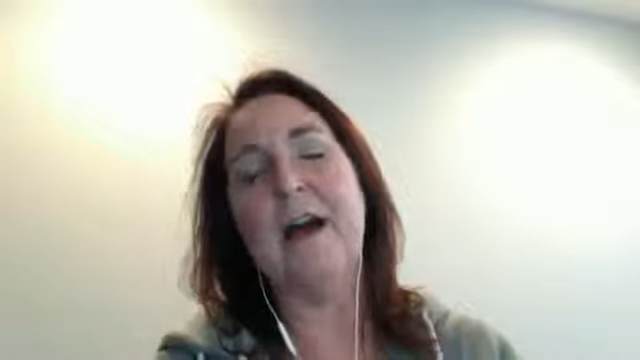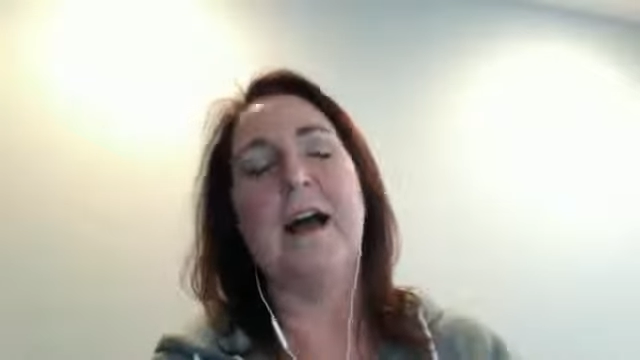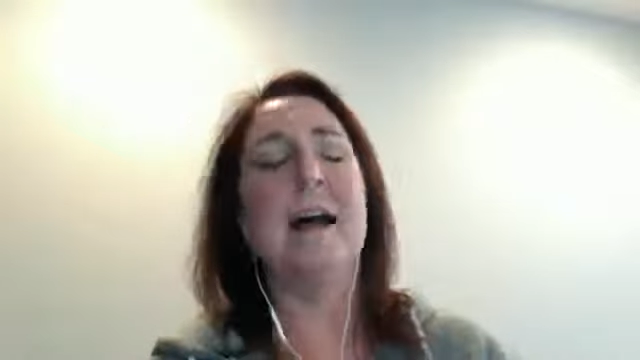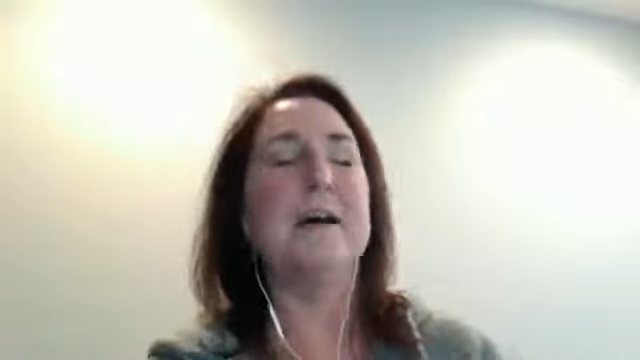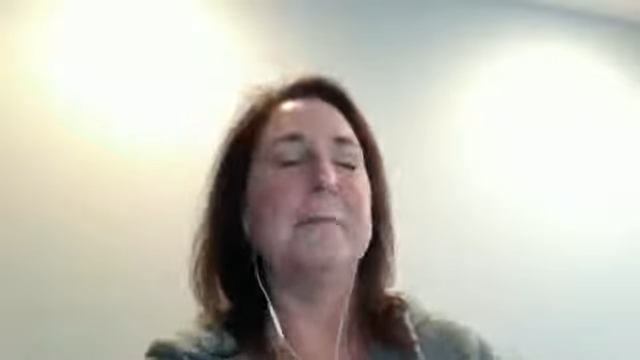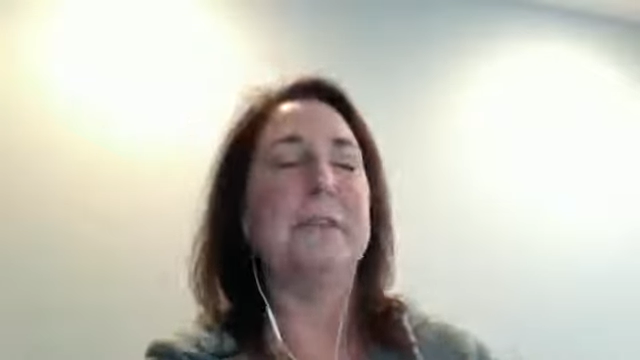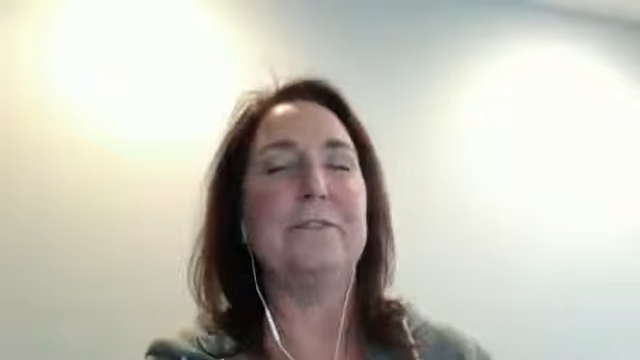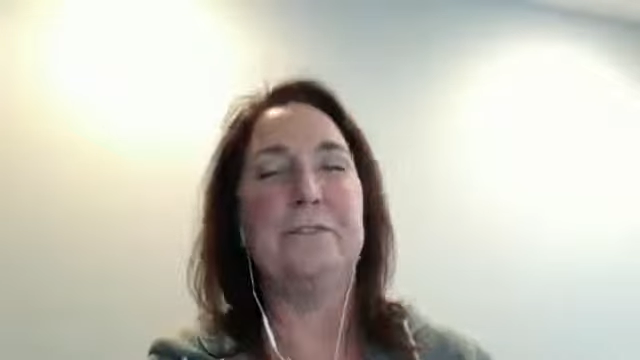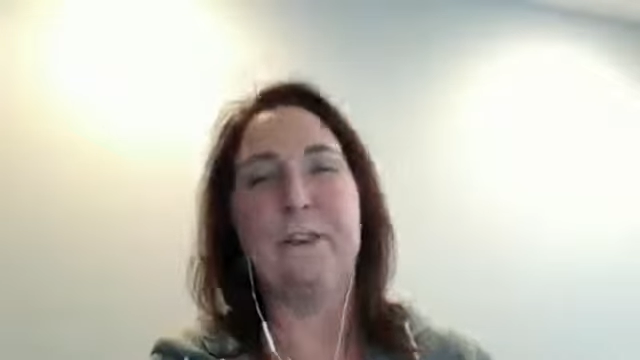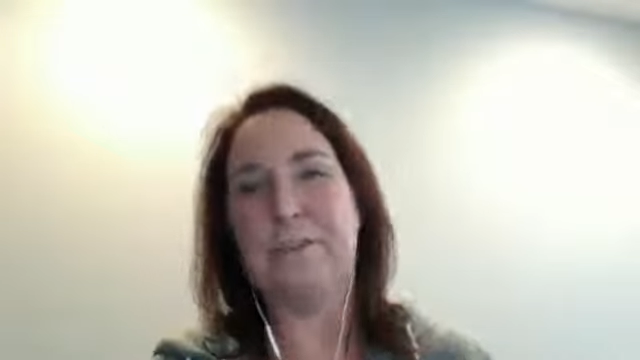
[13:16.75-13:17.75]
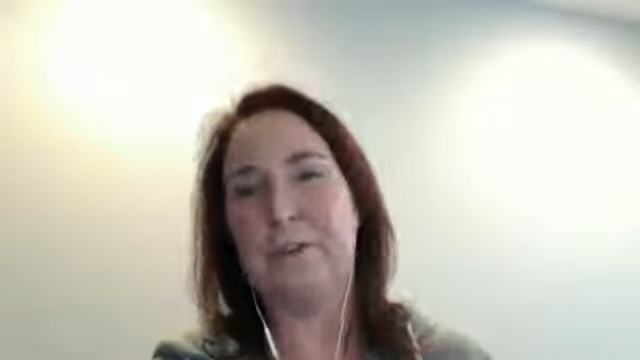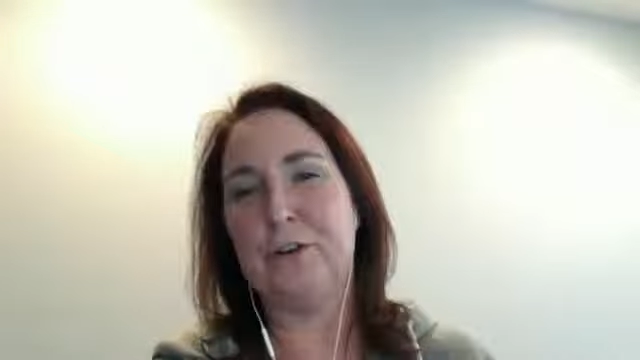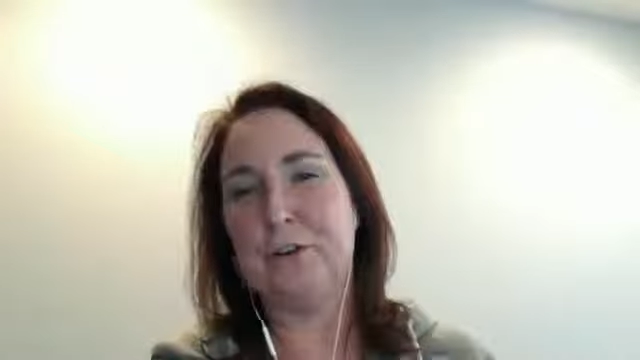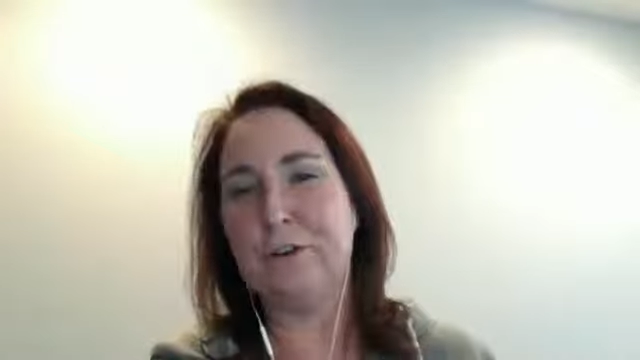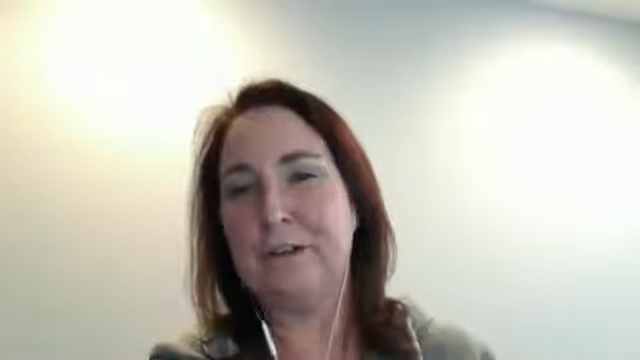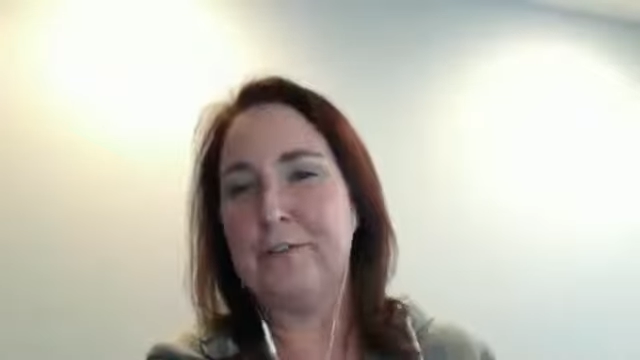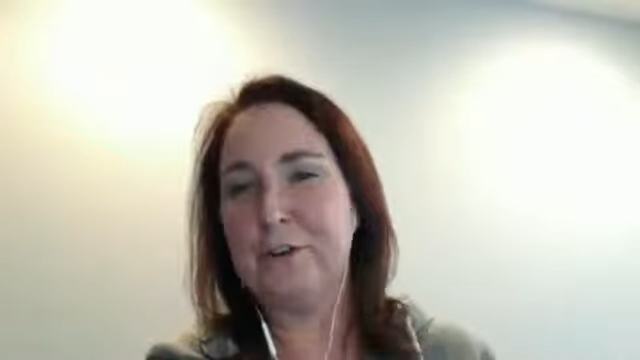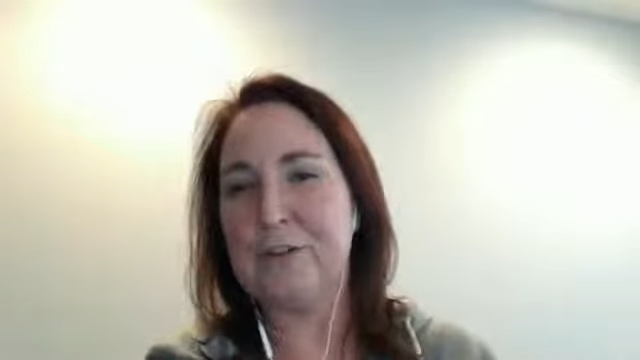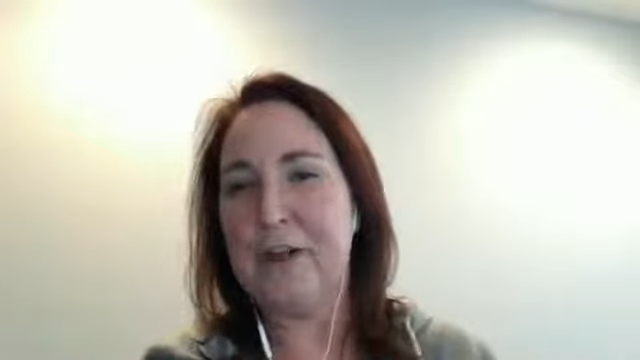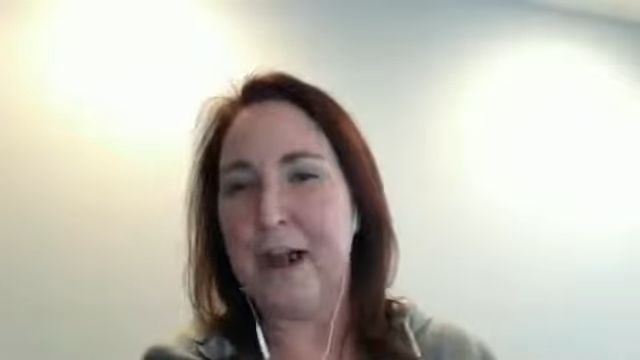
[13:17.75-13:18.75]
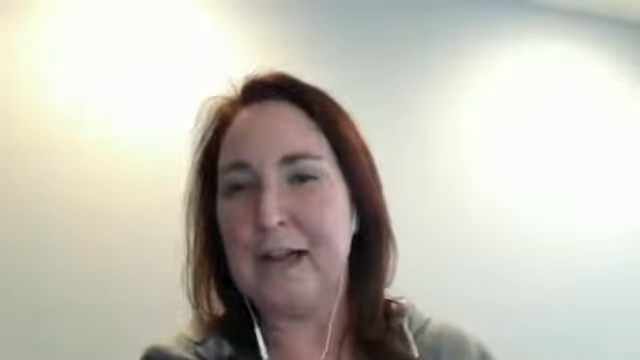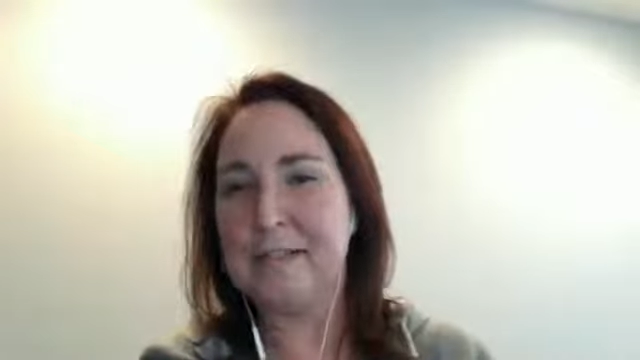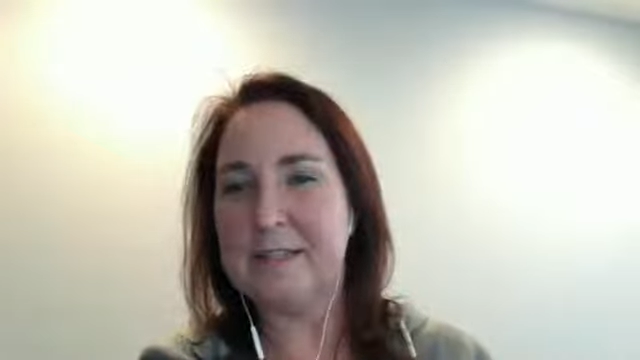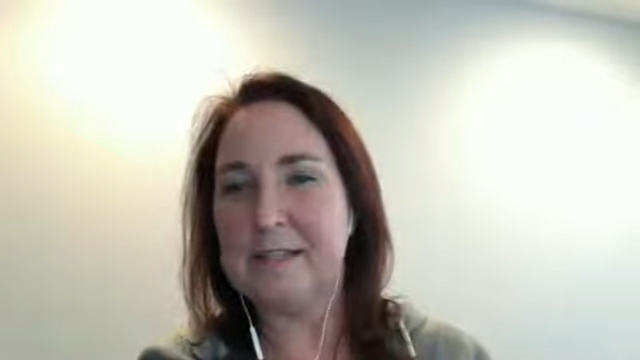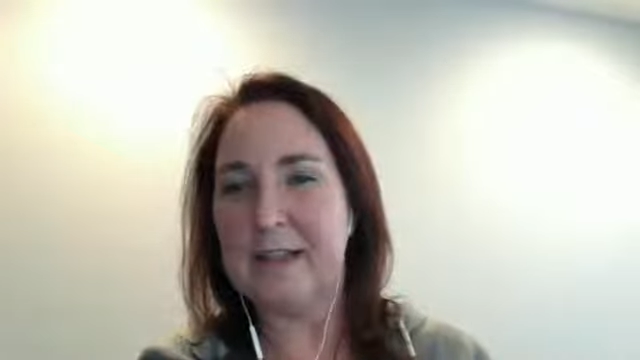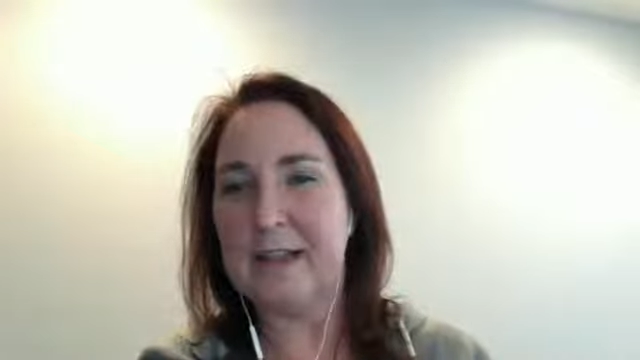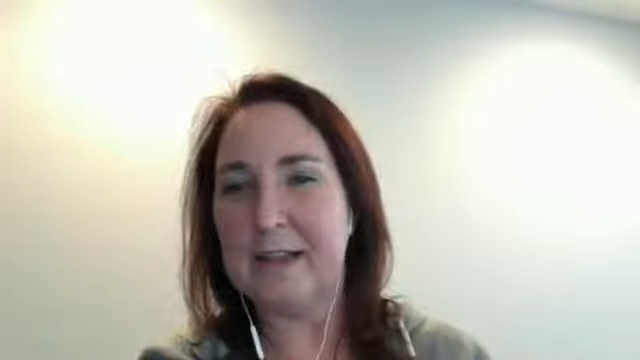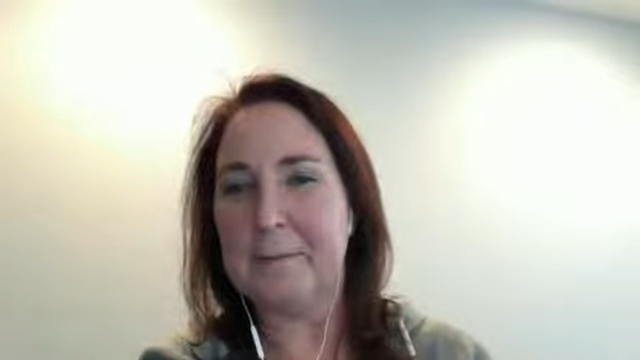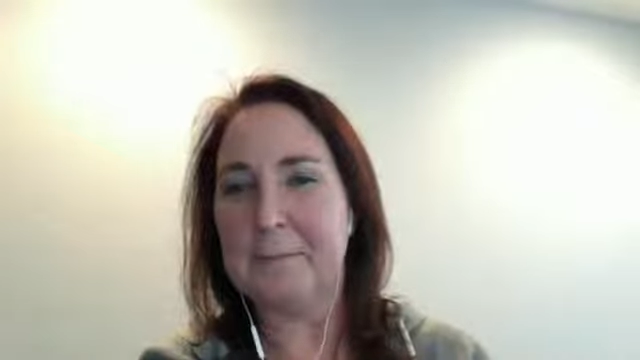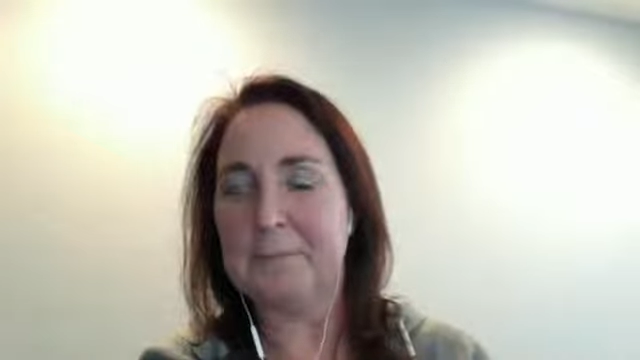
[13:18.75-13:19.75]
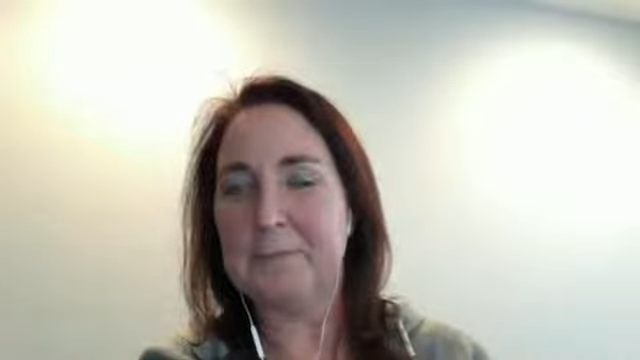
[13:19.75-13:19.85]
um, if if you're if you're not um,